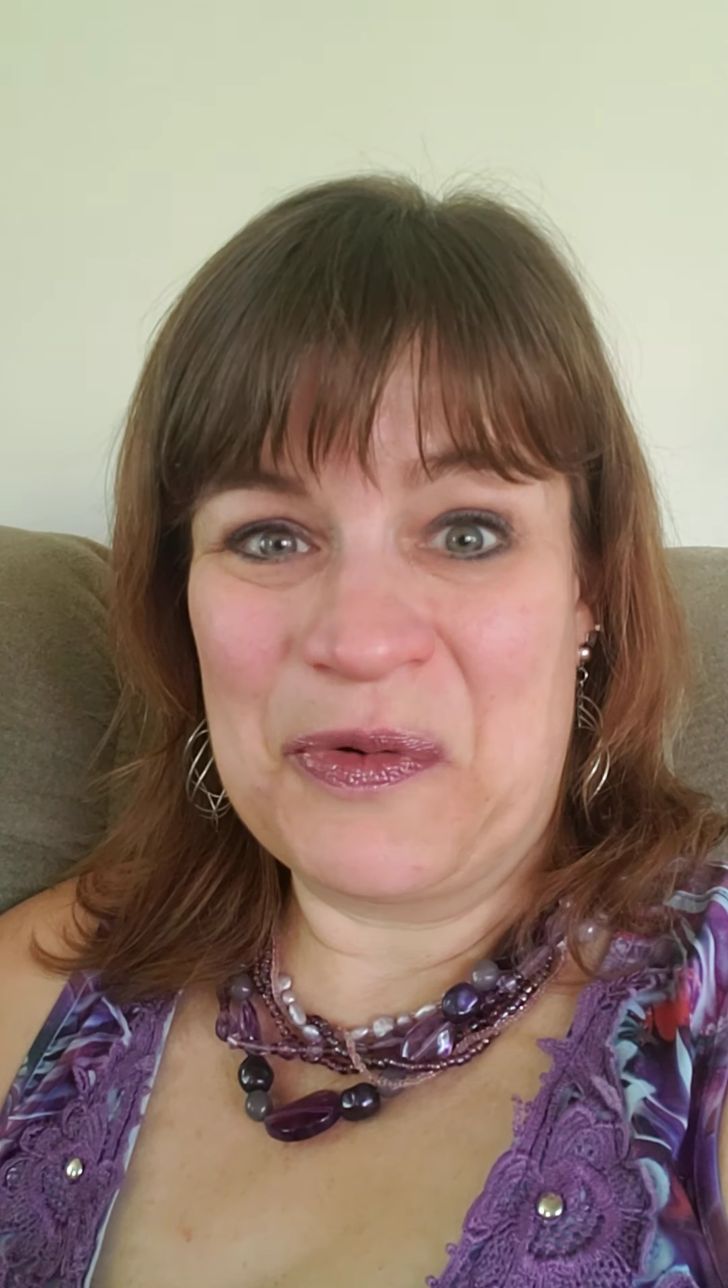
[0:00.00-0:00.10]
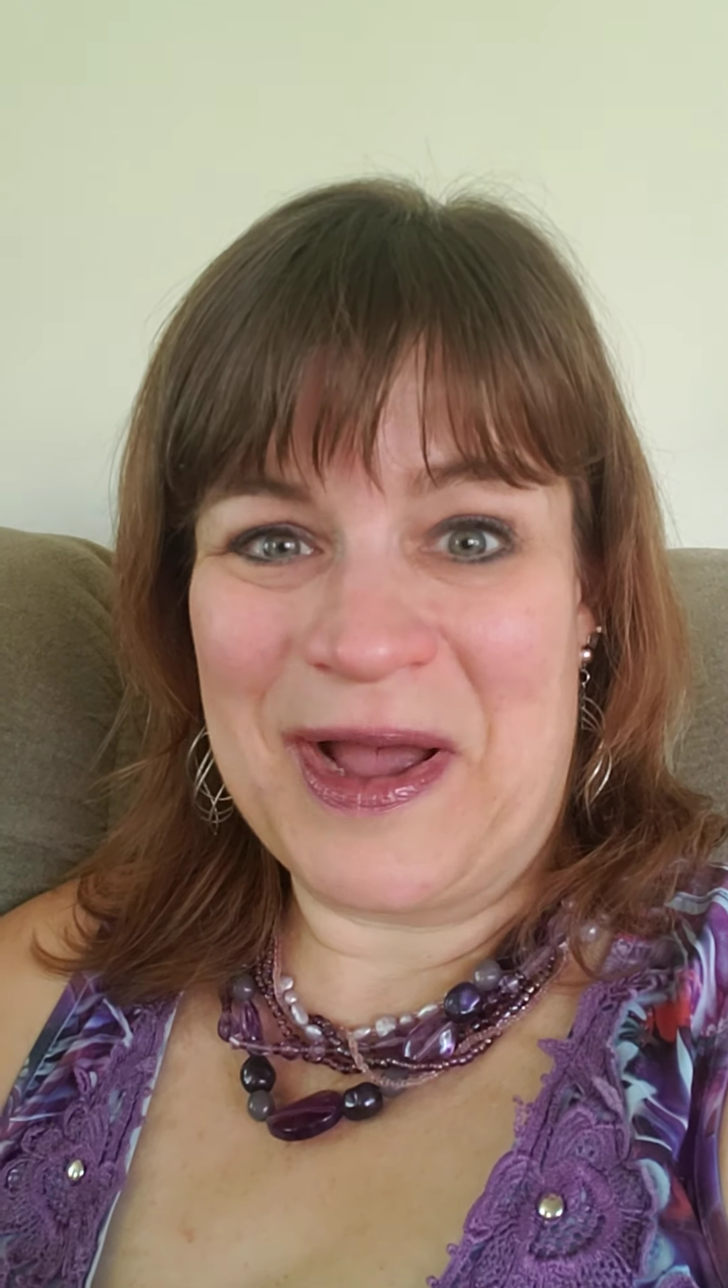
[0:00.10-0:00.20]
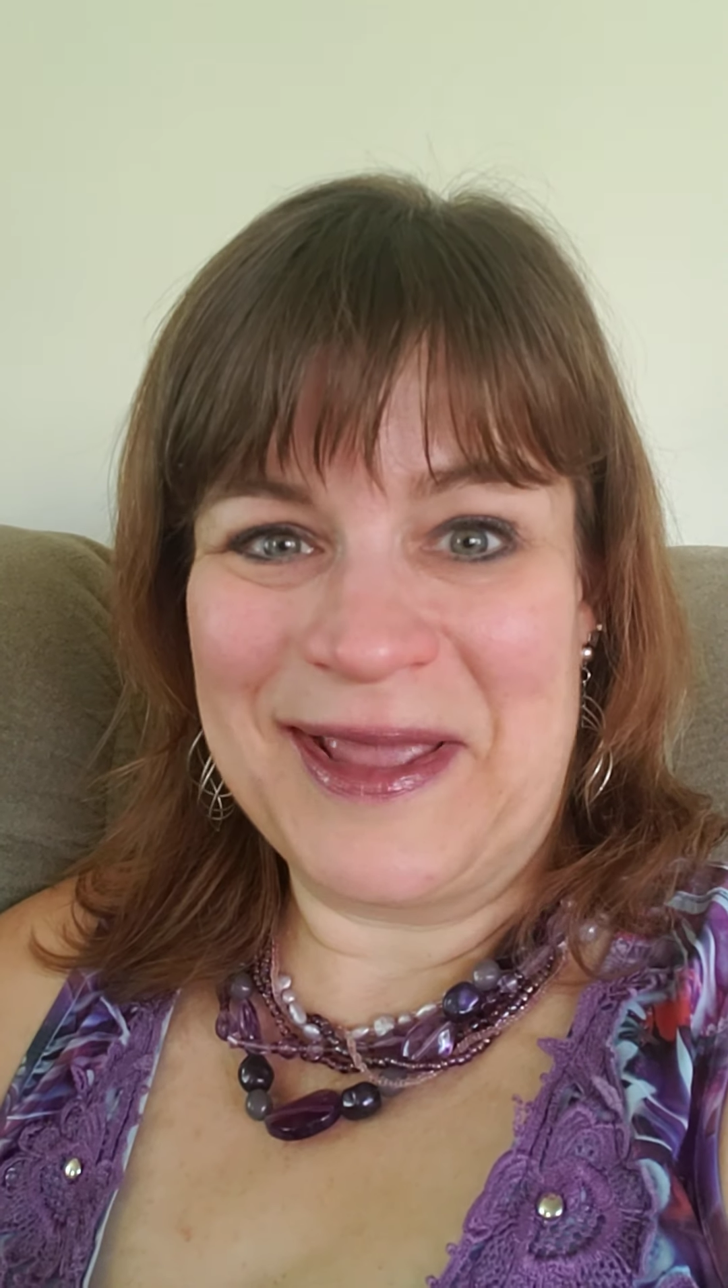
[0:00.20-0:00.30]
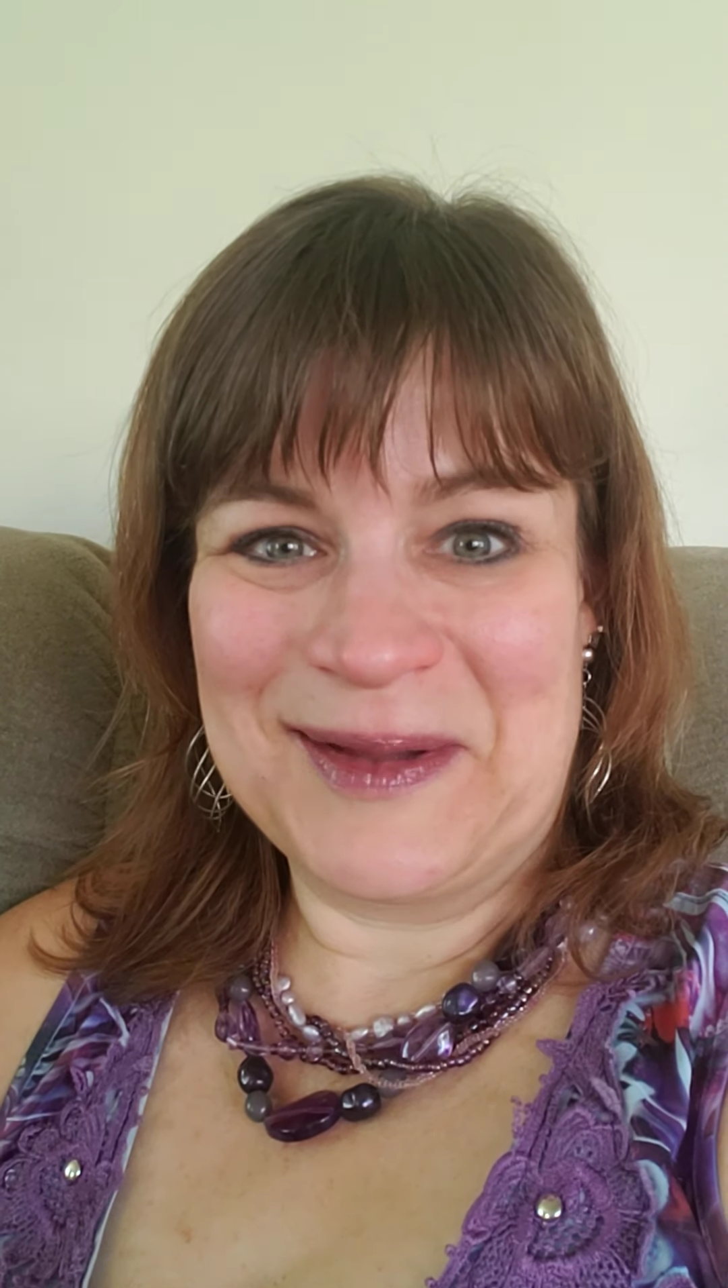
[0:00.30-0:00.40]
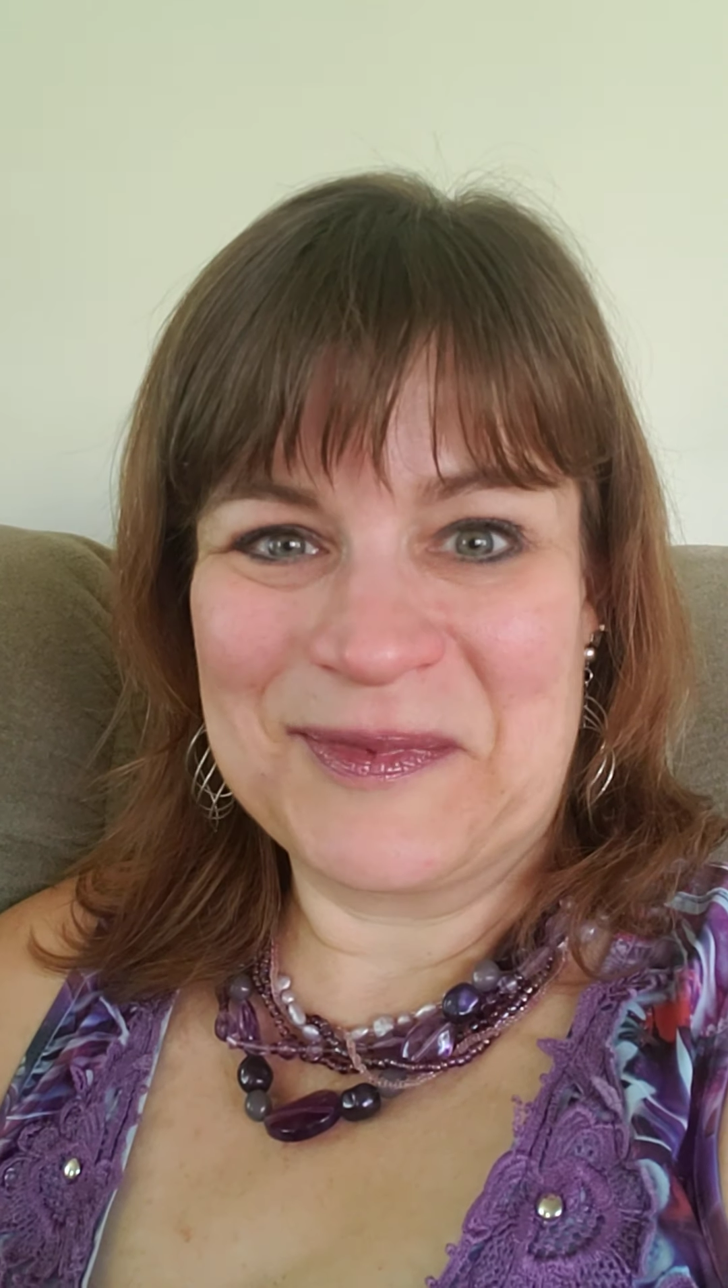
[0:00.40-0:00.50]

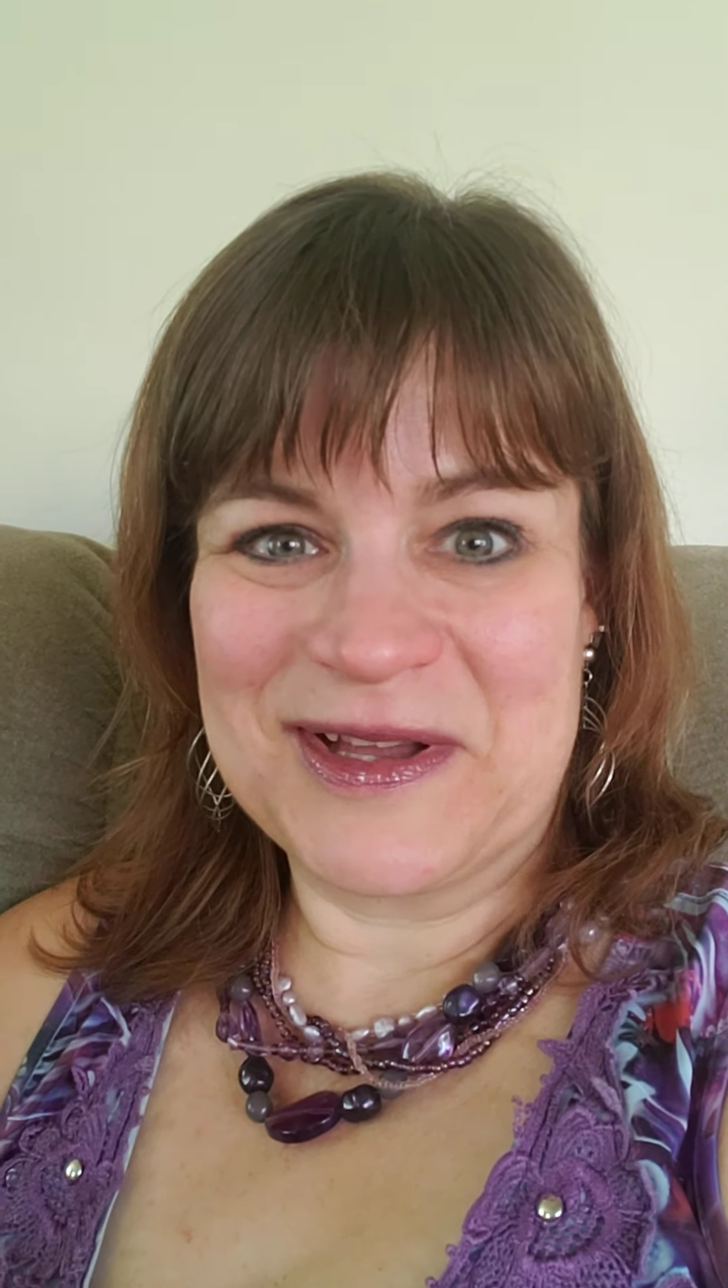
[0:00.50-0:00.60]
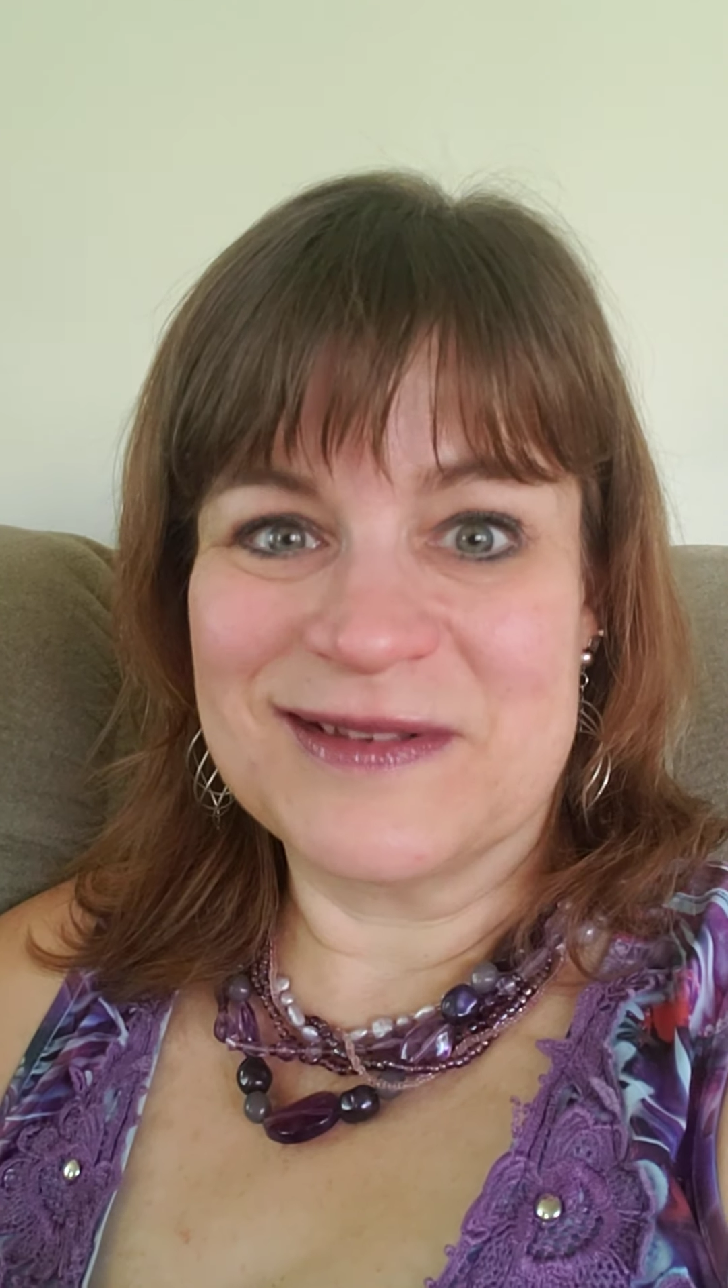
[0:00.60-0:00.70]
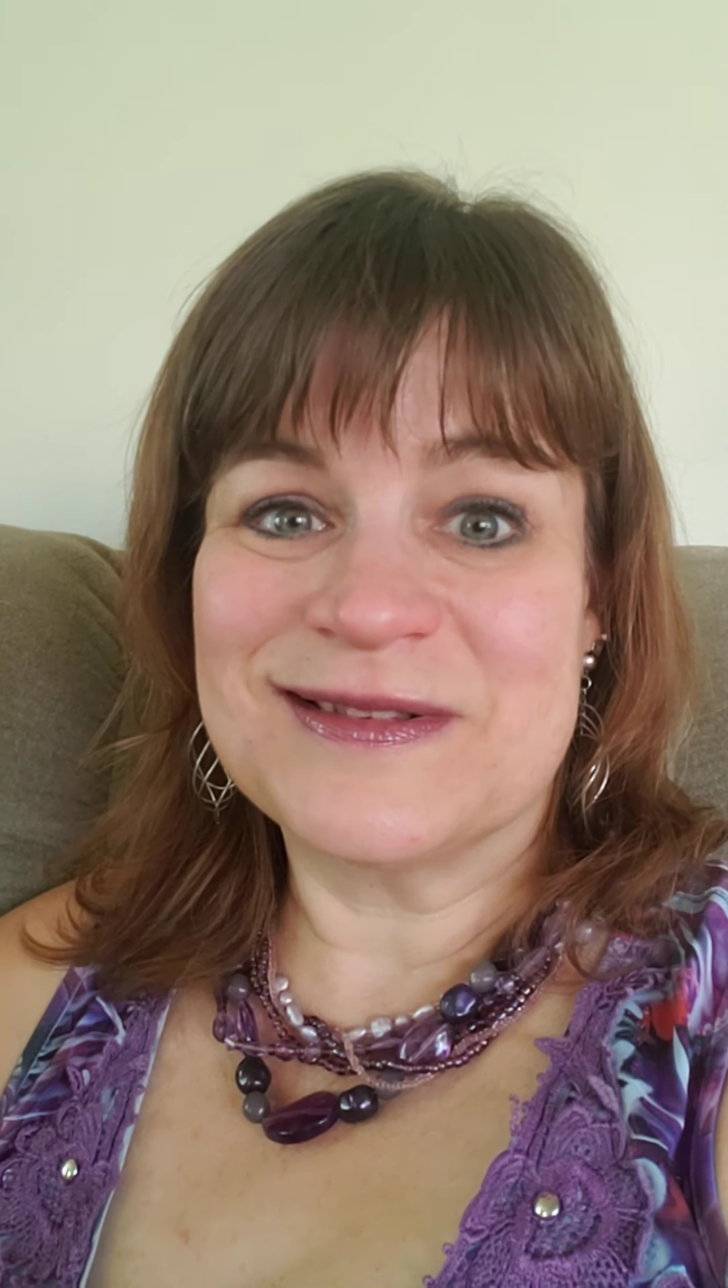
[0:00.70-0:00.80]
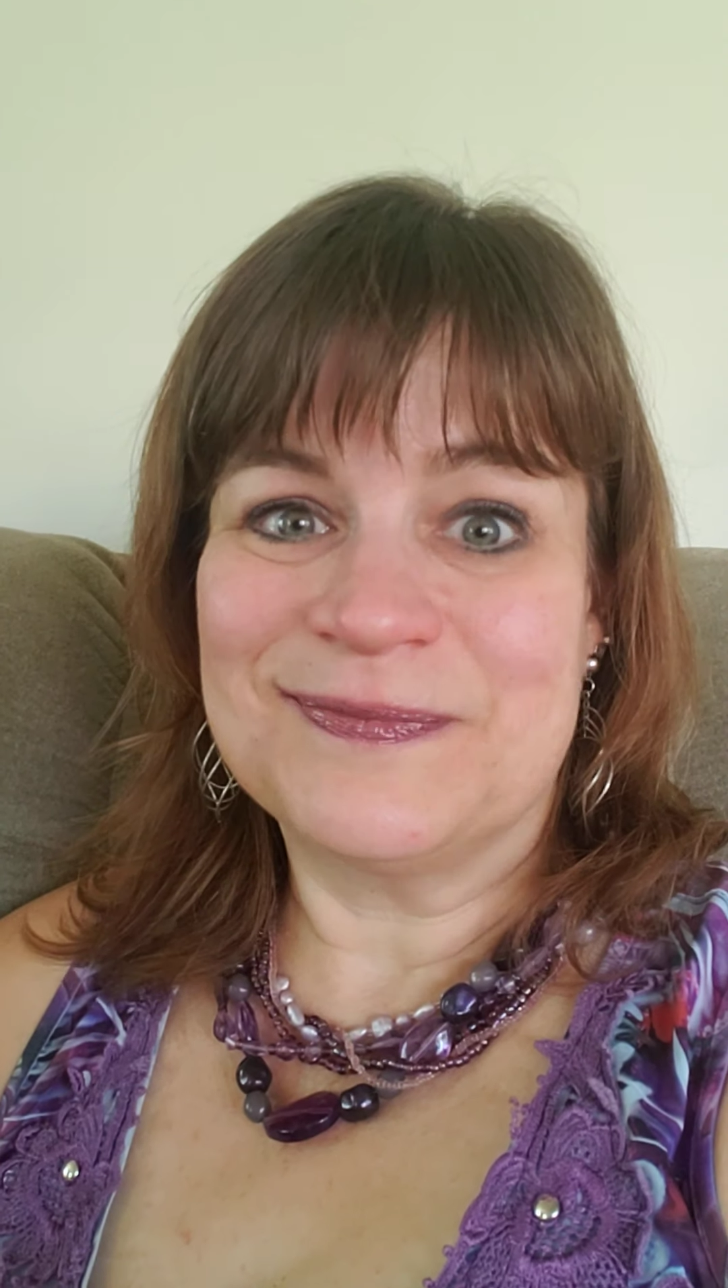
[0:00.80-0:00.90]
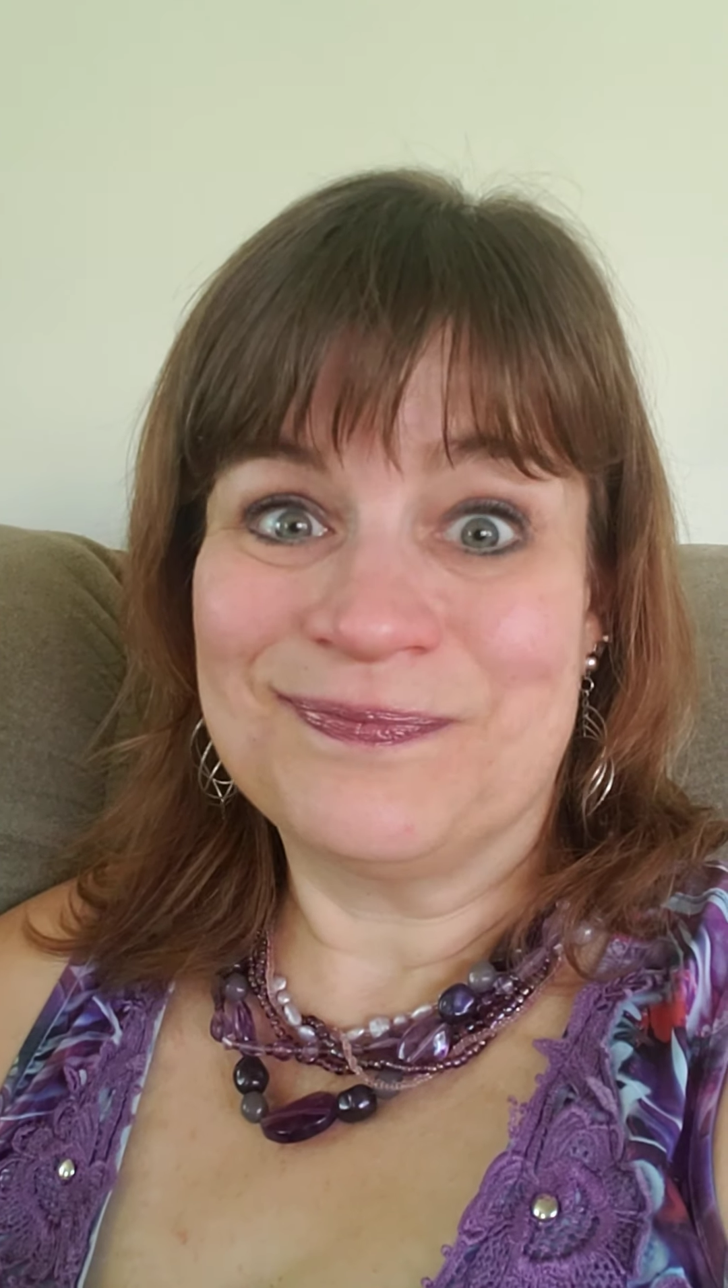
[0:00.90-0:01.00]
I am
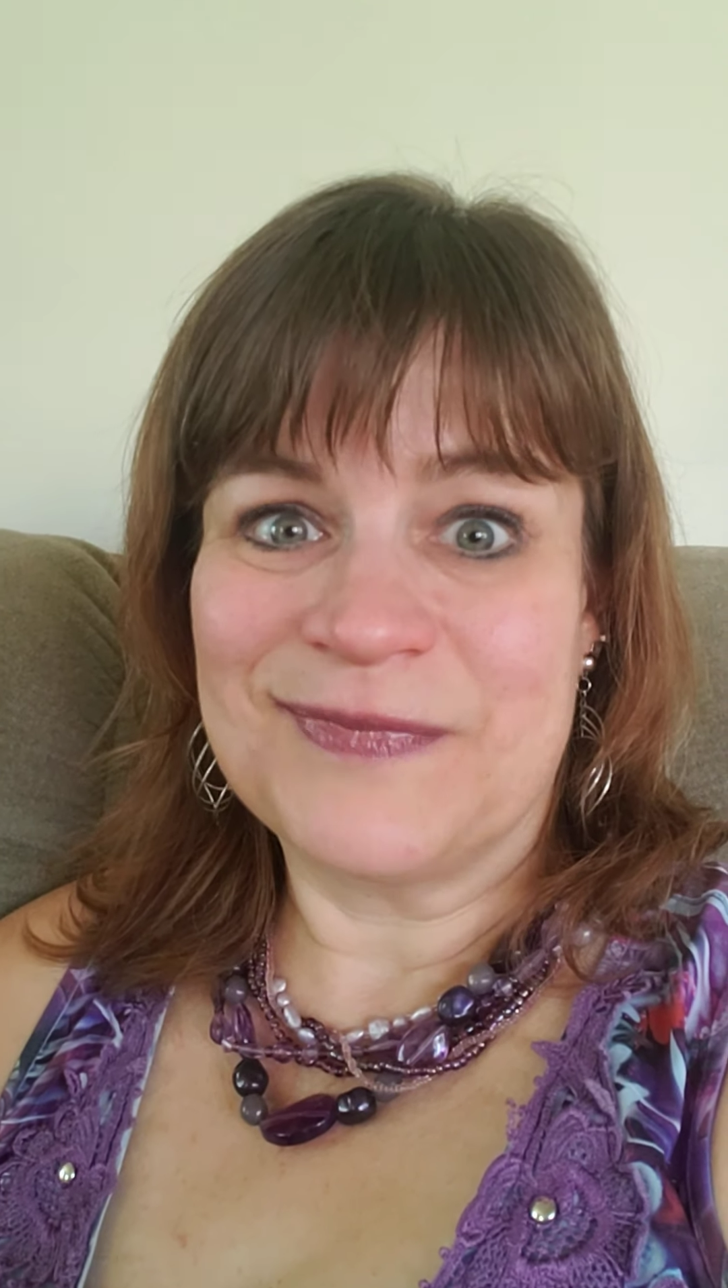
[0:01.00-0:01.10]
because